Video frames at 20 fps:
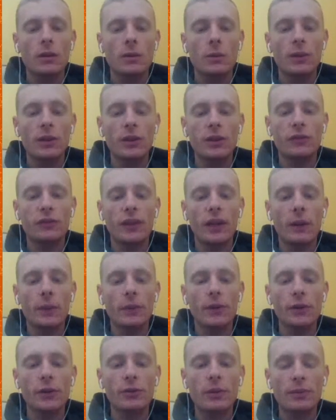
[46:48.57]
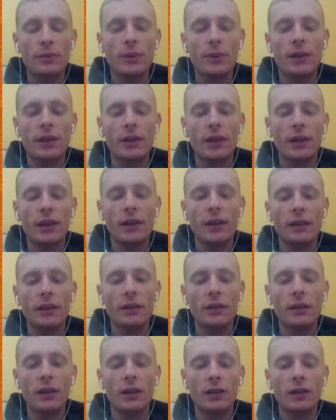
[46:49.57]
with flowers, remember we
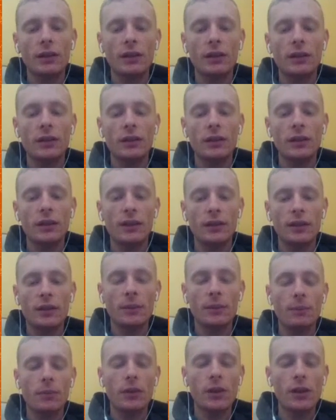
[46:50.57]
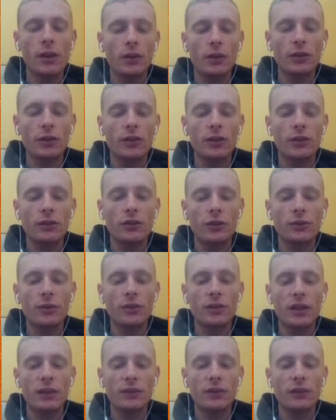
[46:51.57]
can uh, this, the, the, adults can shoot
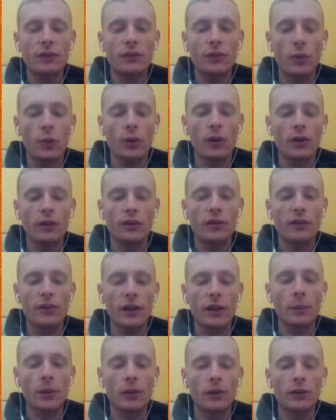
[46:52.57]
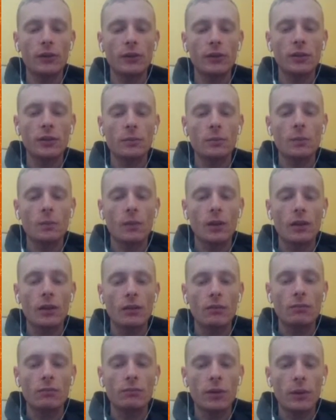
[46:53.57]
74 fireballs,
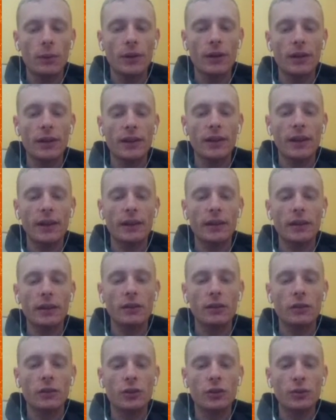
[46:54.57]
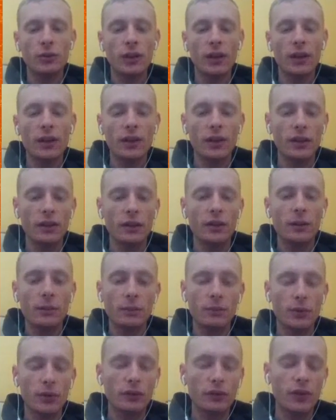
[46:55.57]
but we're gonna get two lucky
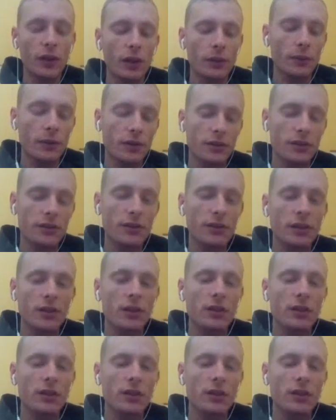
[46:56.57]
bro flowers